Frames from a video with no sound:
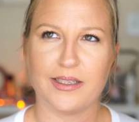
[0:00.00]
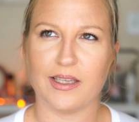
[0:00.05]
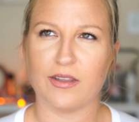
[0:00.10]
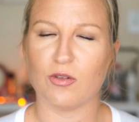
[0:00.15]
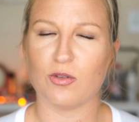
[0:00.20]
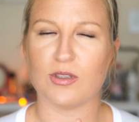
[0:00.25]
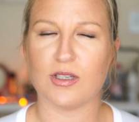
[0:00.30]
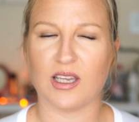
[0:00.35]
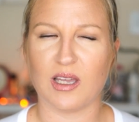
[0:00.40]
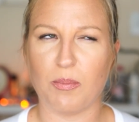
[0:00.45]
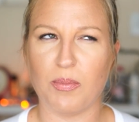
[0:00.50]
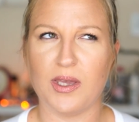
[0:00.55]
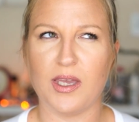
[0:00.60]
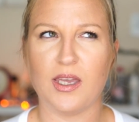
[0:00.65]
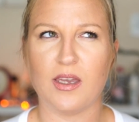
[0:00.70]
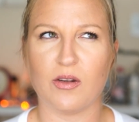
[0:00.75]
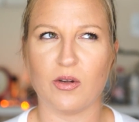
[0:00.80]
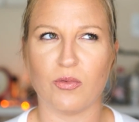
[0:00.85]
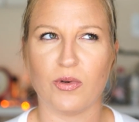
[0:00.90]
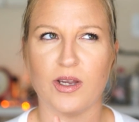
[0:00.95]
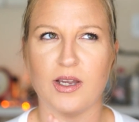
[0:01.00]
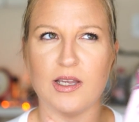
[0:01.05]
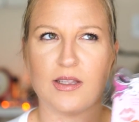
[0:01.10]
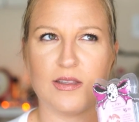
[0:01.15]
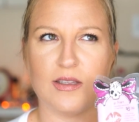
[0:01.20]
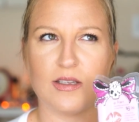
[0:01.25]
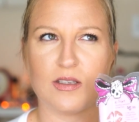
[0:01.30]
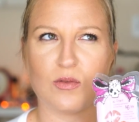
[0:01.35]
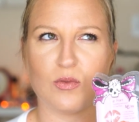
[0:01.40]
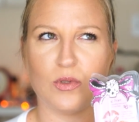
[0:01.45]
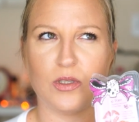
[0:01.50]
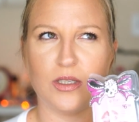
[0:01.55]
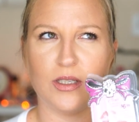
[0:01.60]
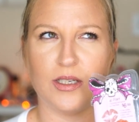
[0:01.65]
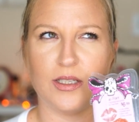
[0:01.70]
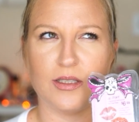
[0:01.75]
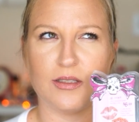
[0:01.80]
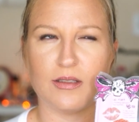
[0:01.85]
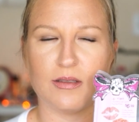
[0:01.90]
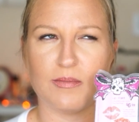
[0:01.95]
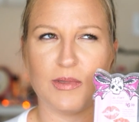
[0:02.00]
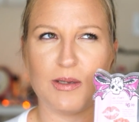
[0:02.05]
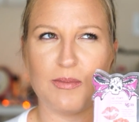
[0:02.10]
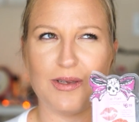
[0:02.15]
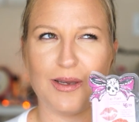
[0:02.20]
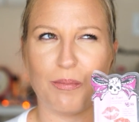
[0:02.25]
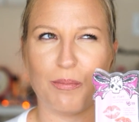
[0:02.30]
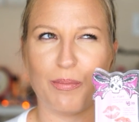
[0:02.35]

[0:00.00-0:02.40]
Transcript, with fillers: Yeah, there was like a pink, a red, this one, and maybe a